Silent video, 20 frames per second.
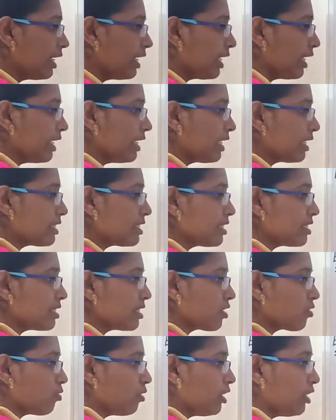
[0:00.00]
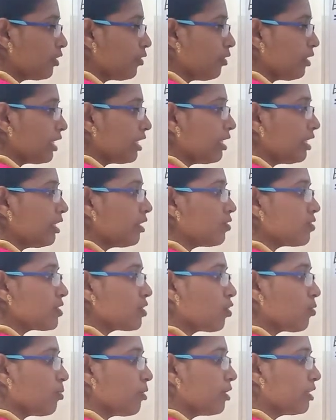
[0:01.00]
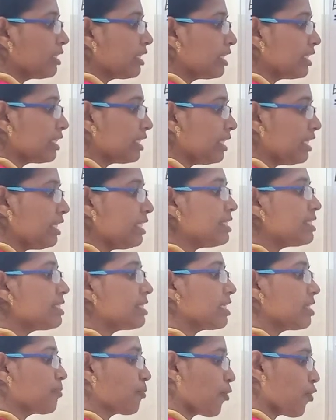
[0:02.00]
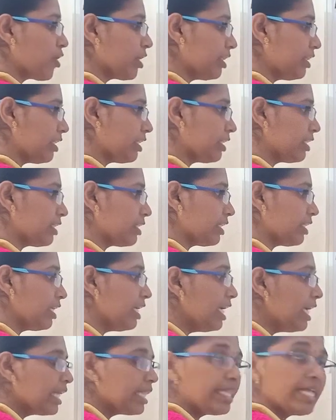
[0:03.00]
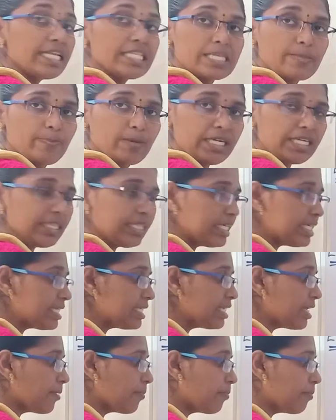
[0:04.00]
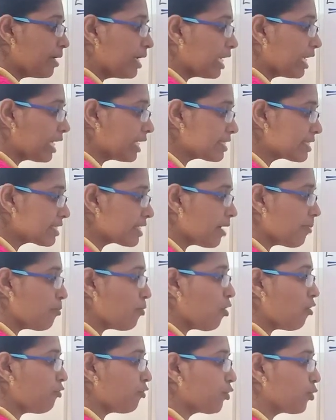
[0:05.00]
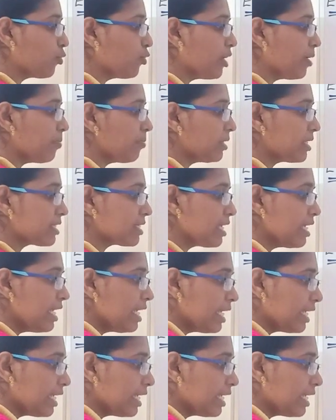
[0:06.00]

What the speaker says: 10x is equal to 10 into 0.33 is 3.33. Then split this number as sum of two numbers.